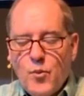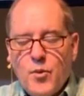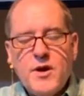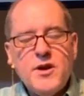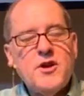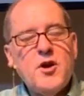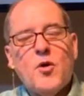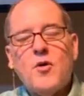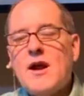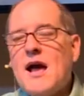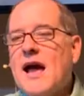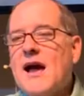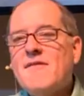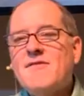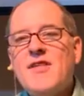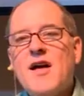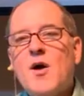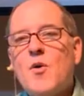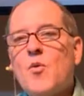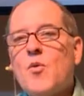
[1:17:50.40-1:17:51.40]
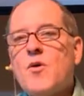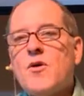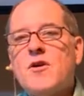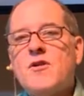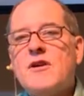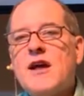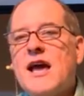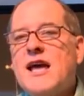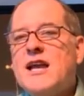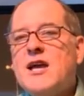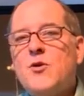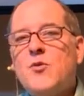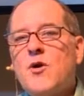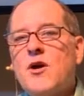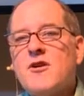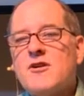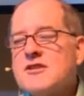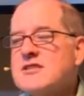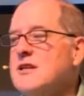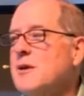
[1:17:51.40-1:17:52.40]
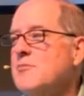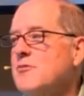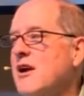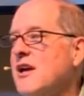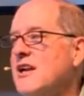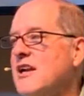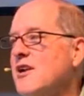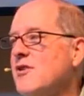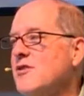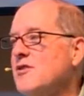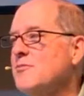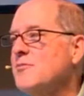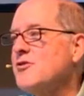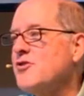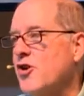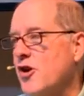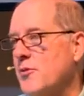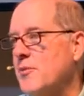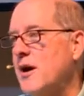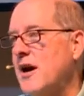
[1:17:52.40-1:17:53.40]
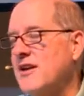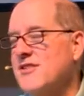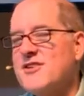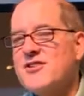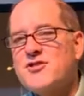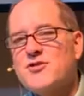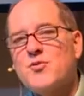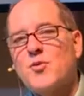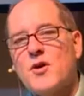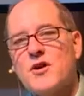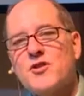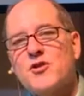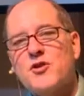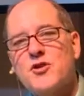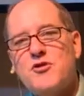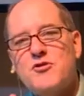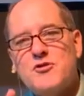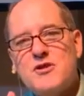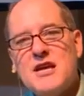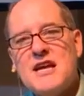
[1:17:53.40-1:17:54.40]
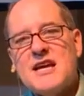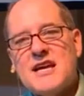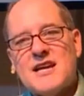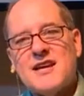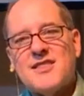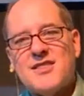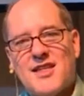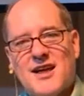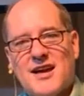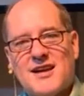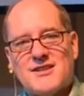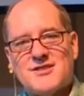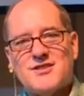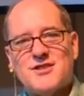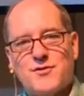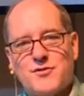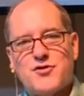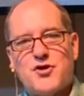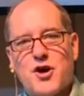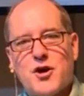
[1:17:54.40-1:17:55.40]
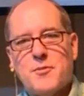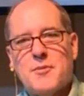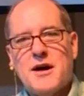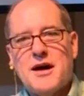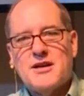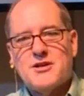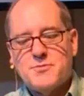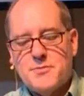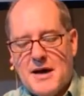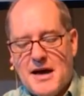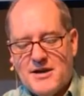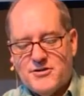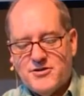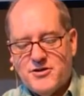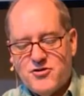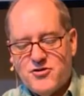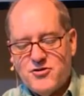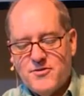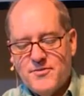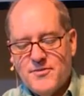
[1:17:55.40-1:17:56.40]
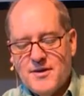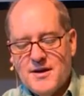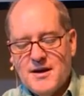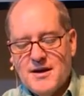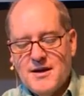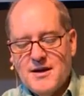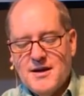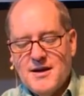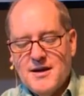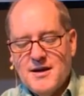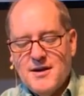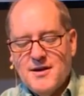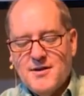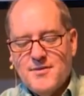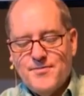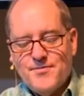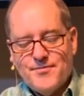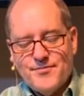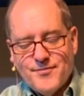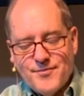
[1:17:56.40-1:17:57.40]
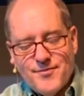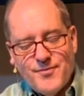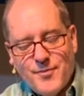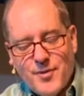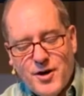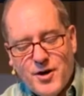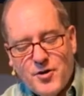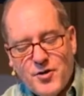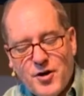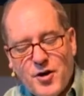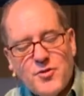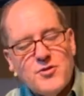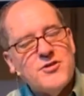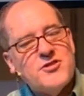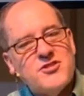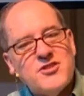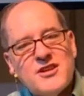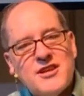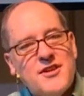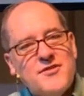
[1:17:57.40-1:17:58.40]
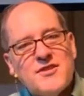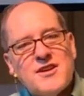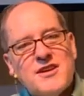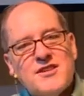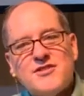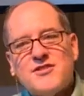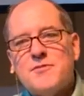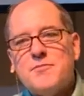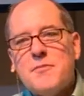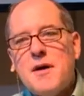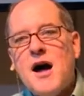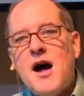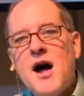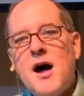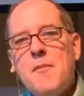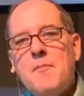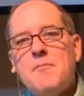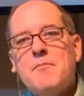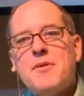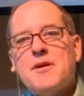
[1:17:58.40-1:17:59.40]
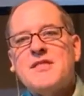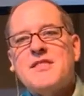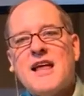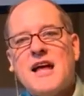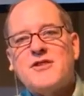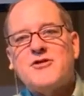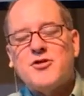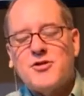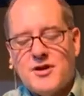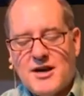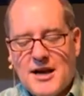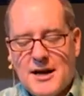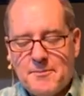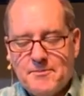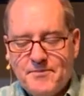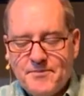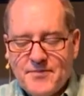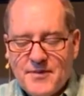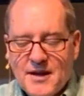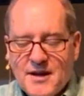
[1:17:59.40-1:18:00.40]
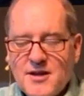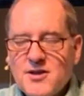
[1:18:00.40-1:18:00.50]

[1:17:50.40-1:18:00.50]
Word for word: We don't have that word anywhere except right here in Jeremiah. This is one of the unique things of Jeremiah's passage. We don't know the significance of mom, but that's her name.